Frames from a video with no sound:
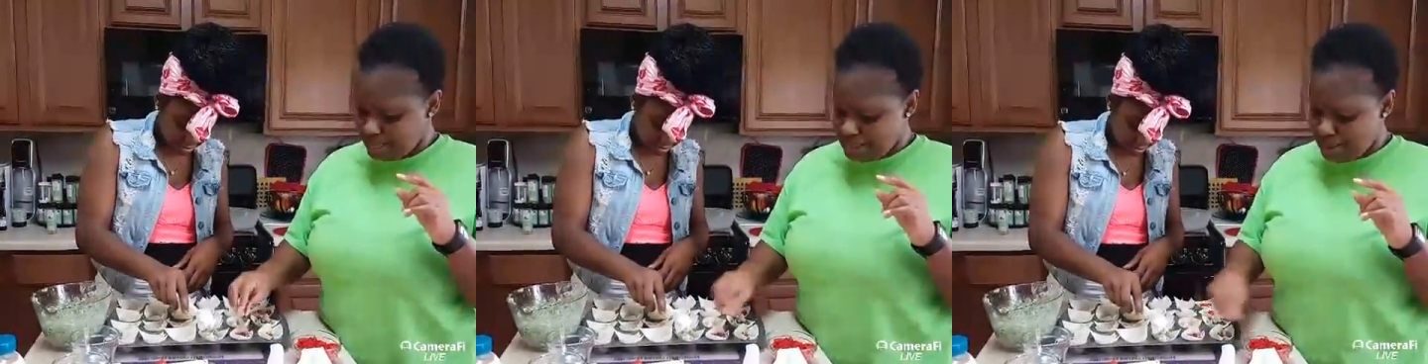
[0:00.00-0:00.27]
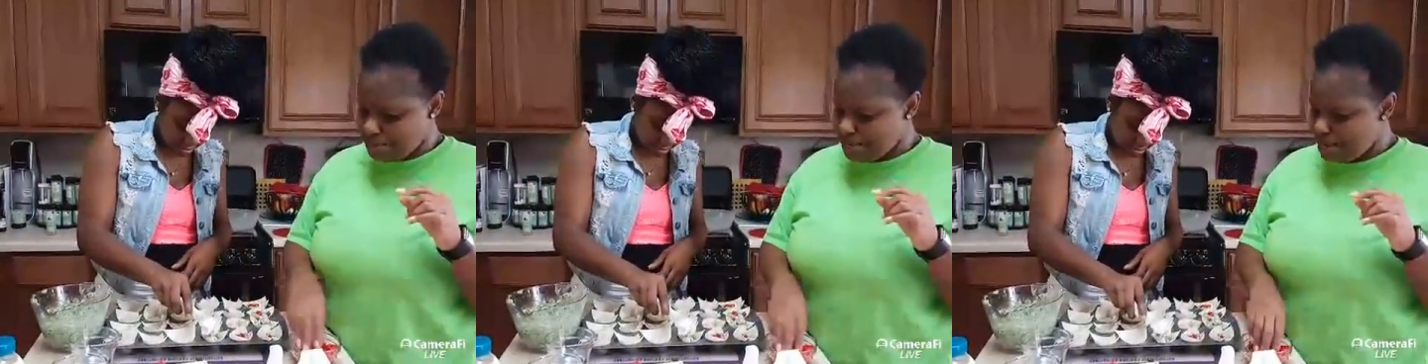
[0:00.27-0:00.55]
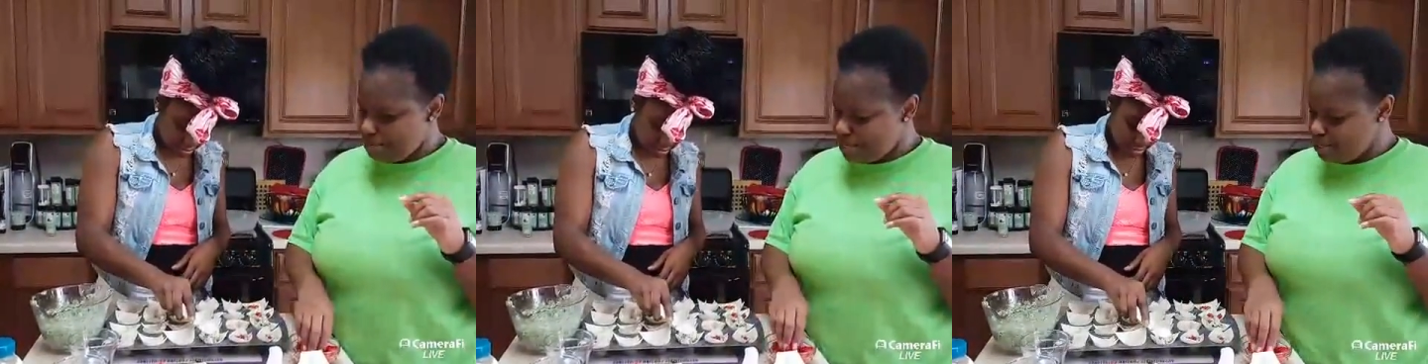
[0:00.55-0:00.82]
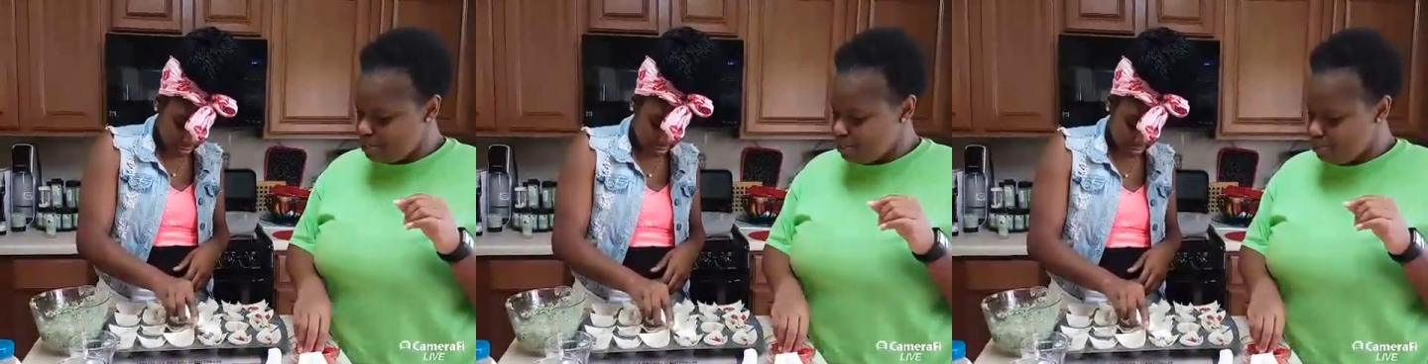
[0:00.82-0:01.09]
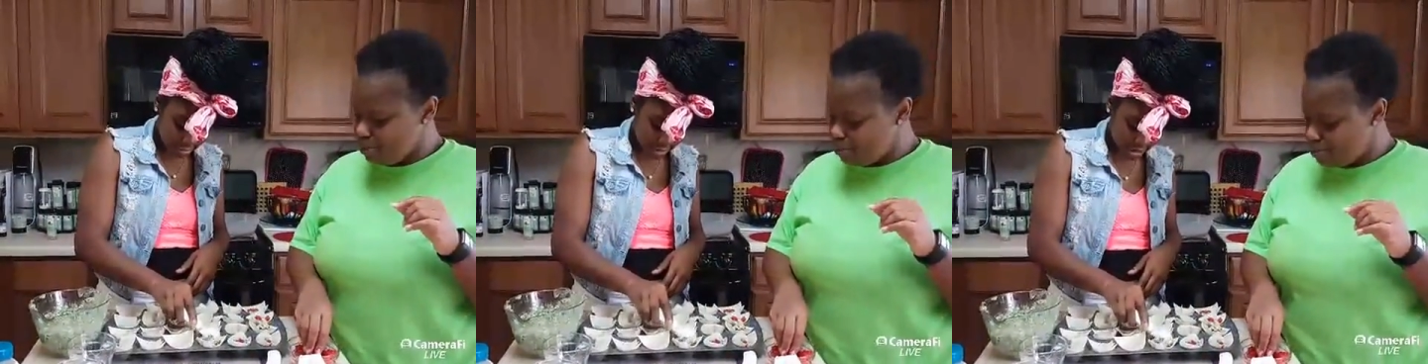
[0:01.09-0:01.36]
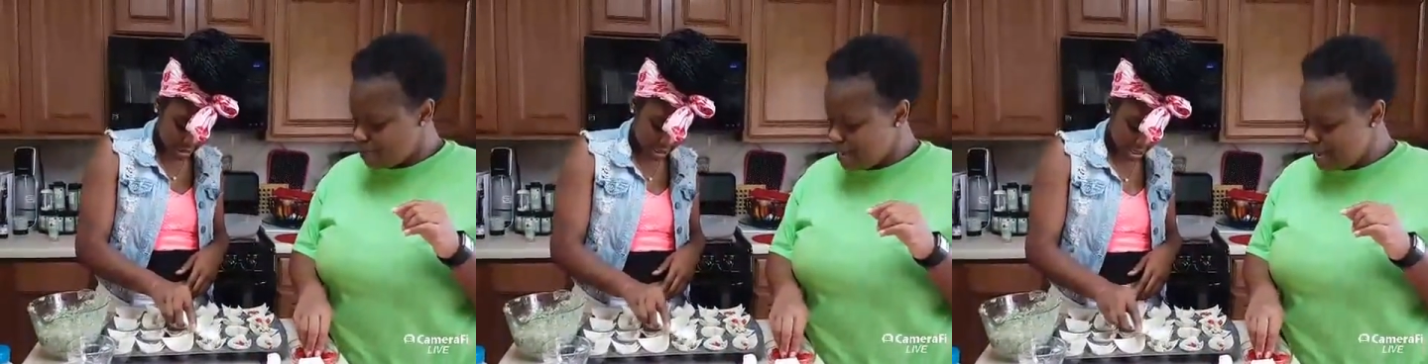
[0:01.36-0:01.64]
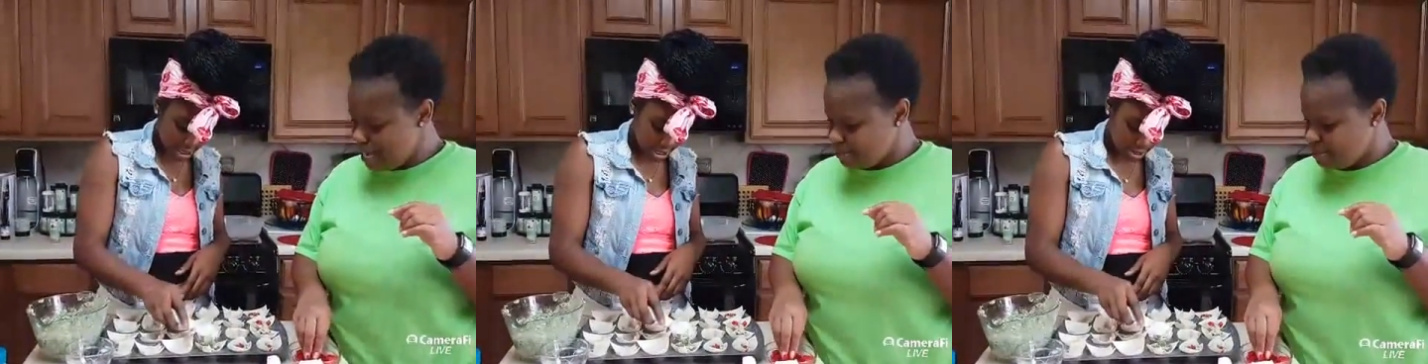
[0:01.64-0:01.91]
That would not be good, blowing my
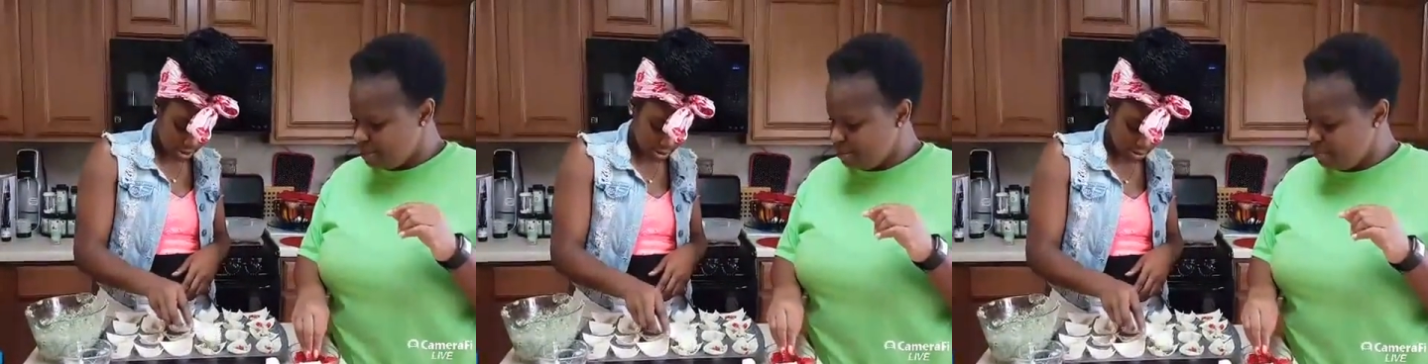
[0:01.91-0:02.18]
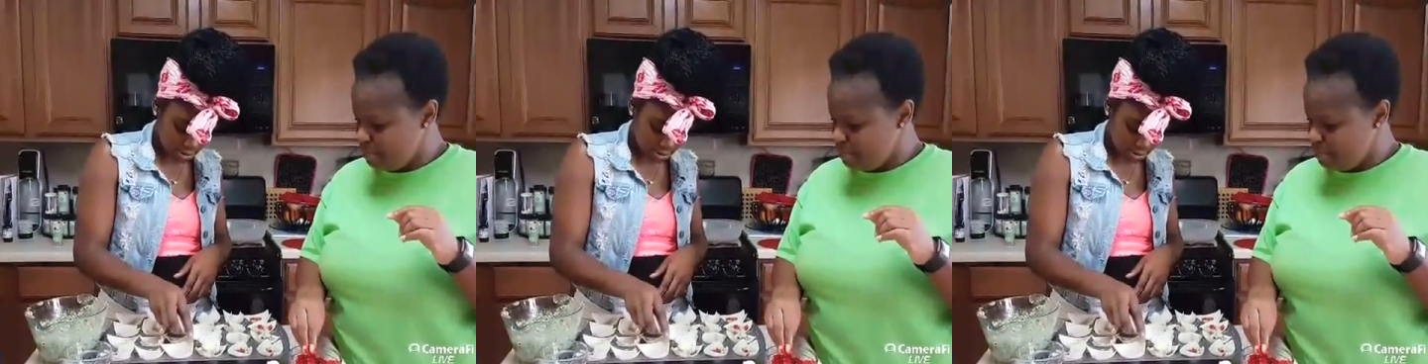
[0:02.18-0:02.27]
house up.